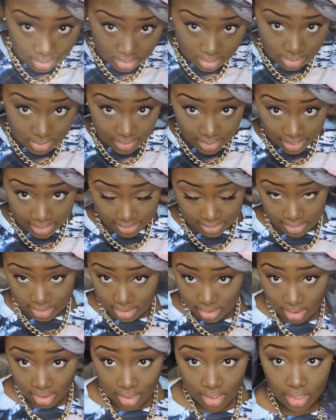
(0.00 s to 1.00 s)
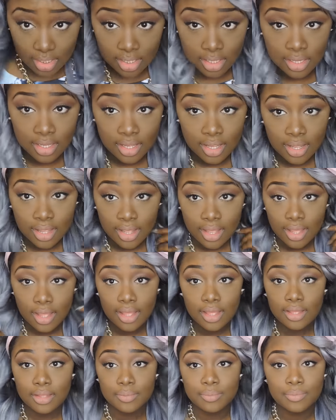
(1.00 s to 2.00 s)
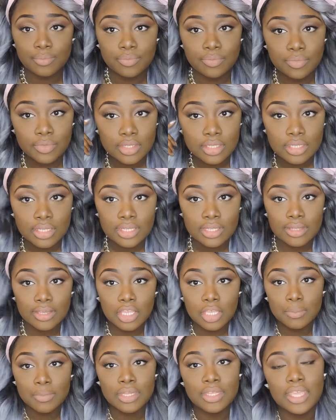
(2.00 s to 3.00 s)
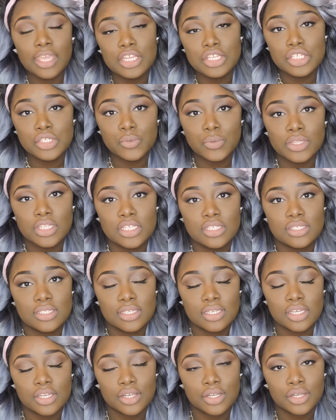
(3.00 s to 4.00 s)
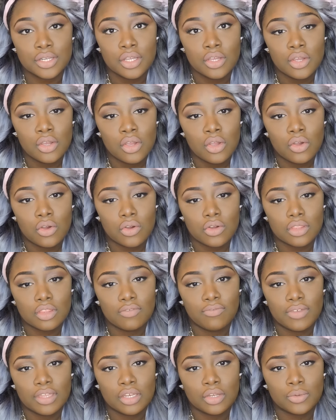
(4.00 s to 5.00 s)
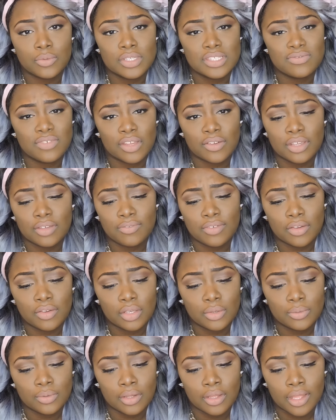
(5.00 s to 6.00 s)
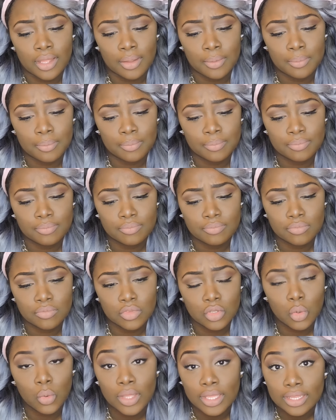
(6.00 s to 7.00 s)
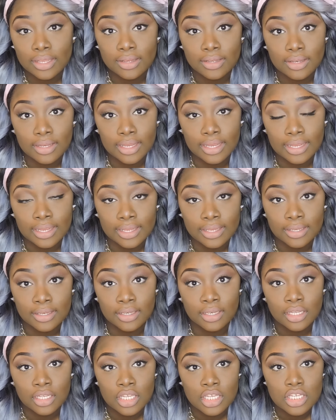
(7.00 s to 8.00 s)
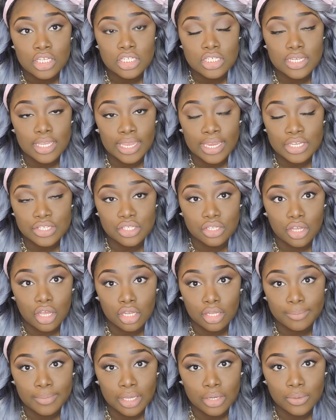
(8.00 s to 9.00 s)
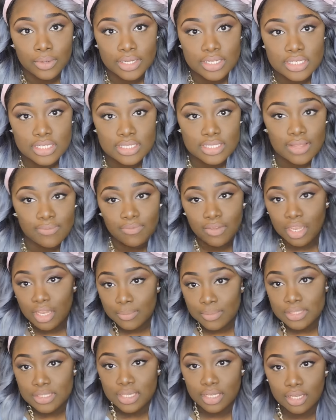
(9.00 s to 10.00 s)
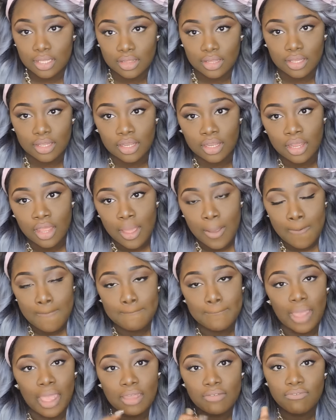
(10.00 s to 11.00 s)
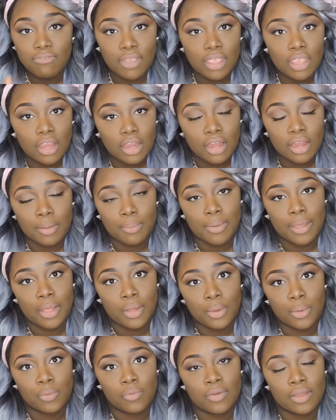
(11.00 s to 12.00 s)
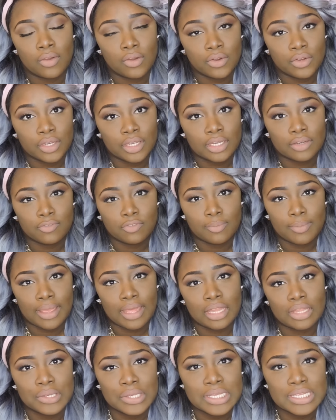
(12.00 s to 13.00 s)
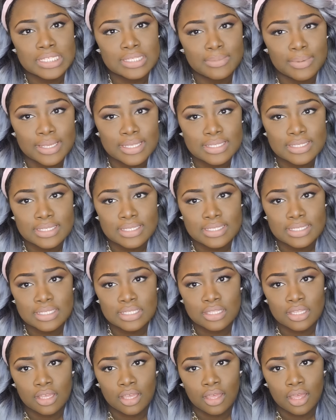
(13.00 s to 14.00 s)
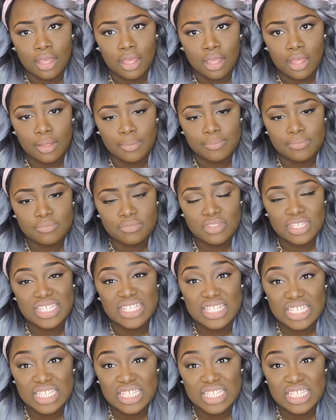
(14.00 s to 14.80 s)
So yes, um, the communication with the sender or the vendor was very, very... Um, quick, and she answered all of my questions. I'm very particular. My fear about ordering from AliExpress is the um, the